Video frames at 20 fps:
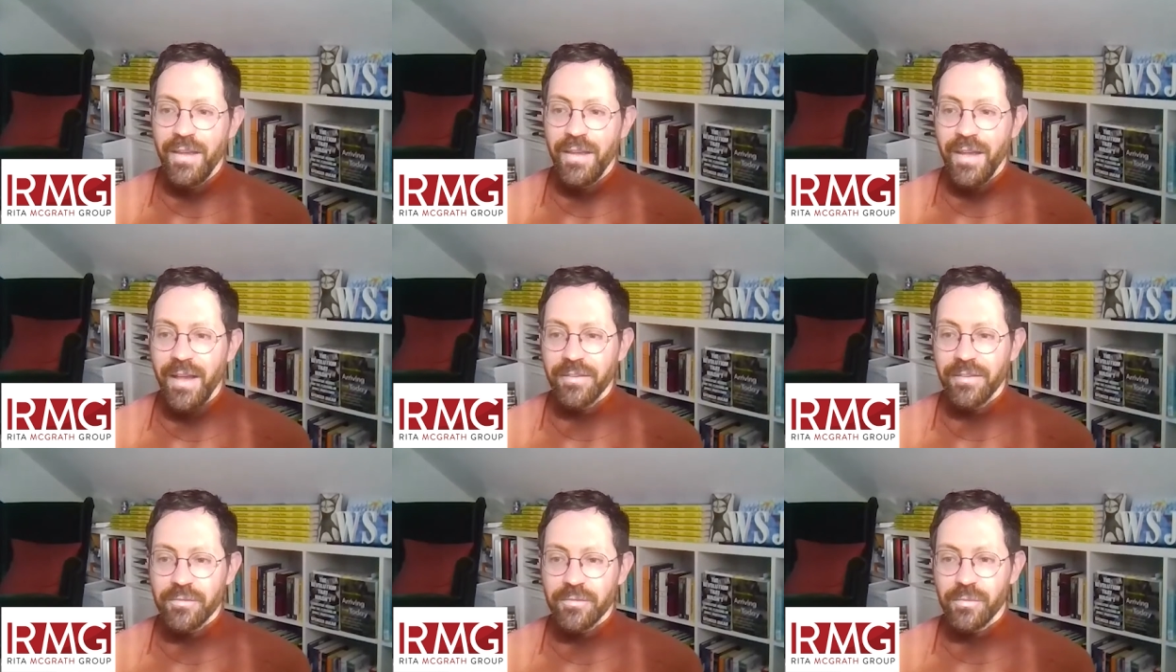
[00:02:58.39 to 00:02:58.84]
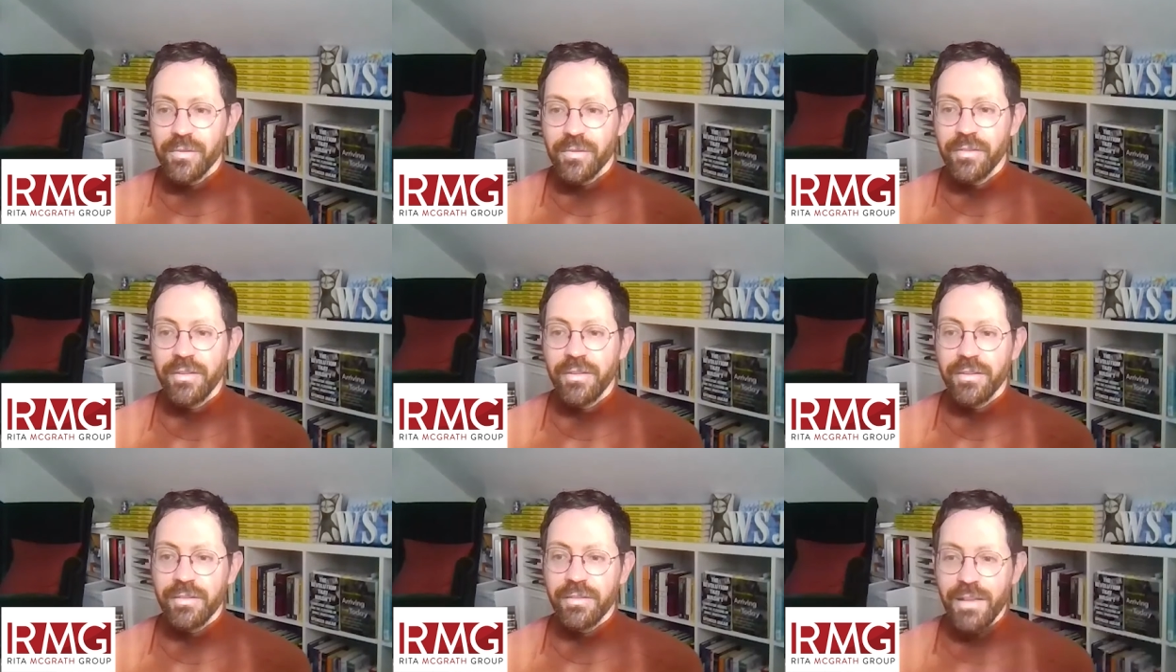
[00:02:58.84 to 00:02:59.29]
has to
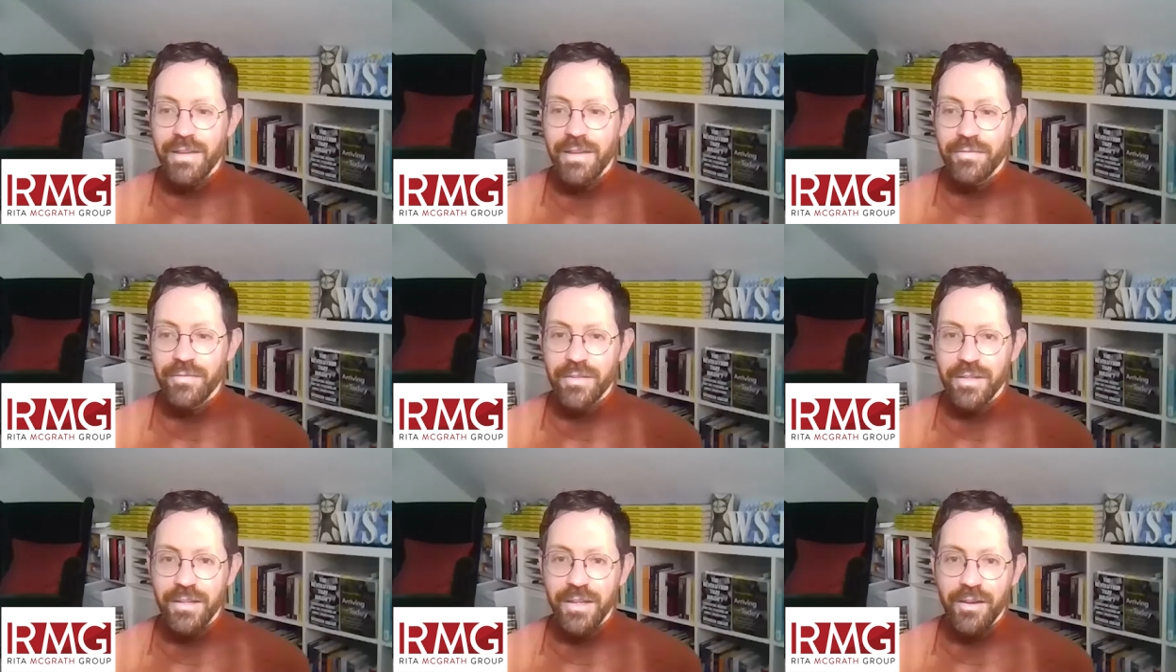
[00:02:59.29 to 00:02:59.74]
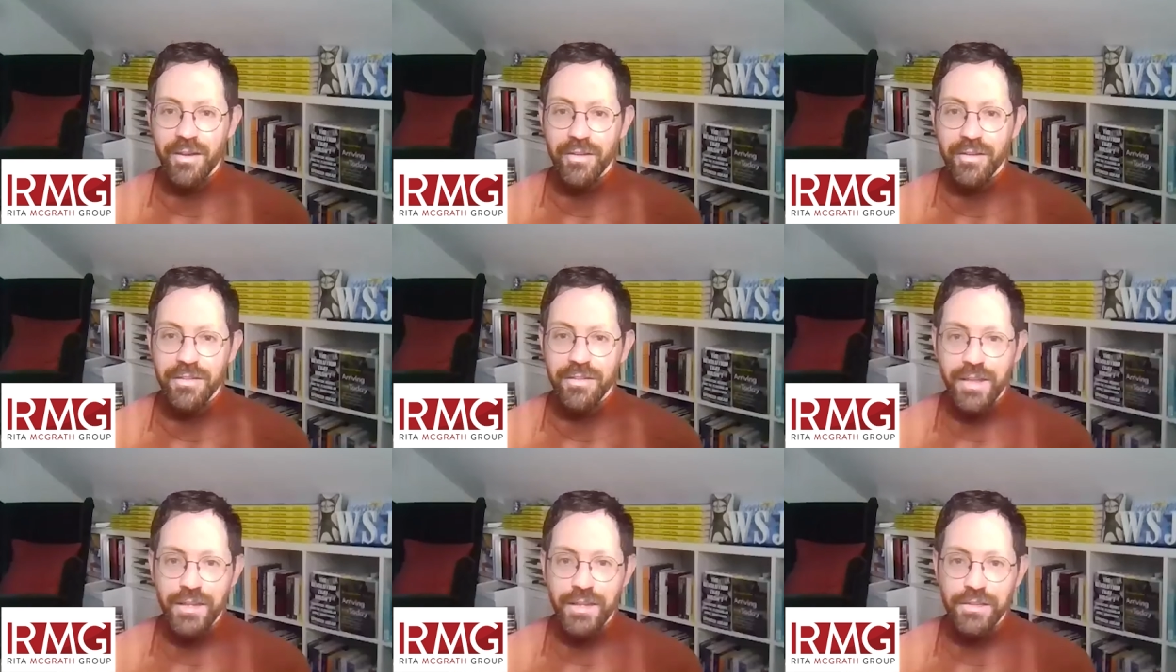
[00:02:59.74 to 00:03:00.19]
risk his life to get
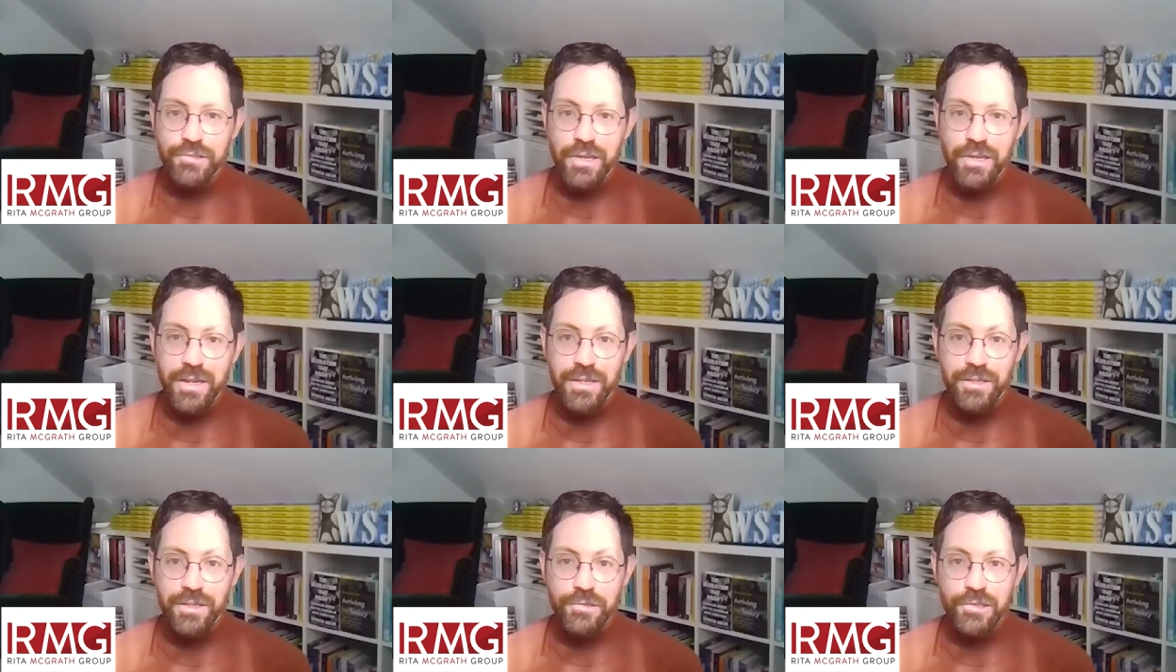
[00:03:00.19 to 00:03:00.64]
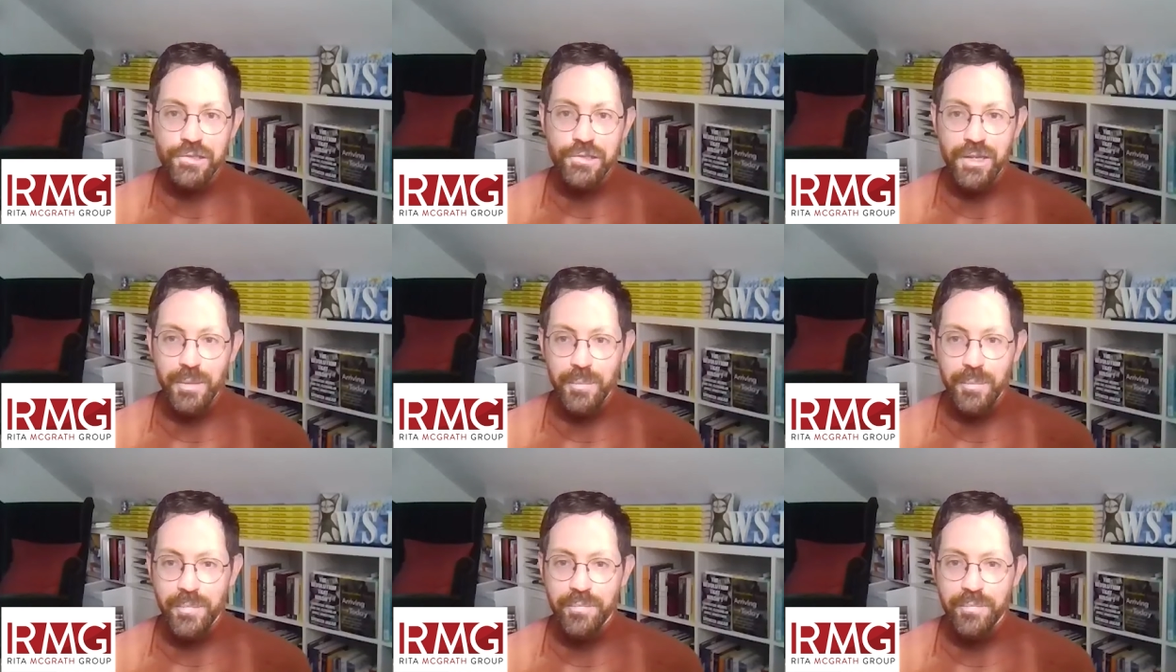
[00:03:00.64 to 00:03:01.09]
onto that giant
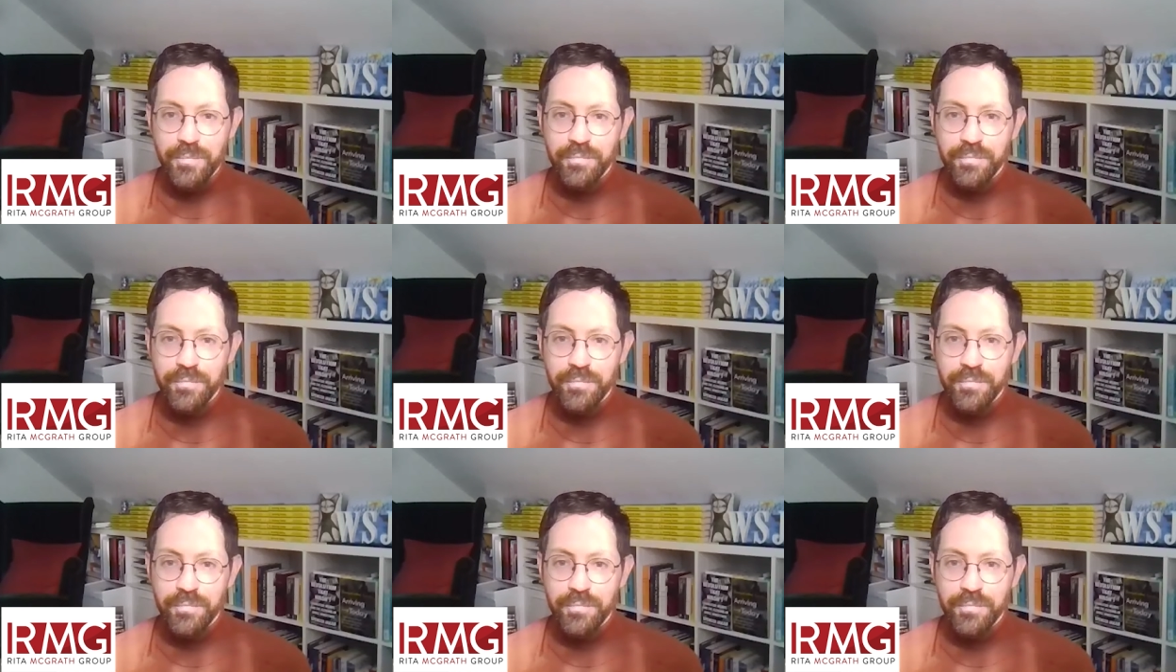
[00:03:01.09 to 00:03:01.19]
ship.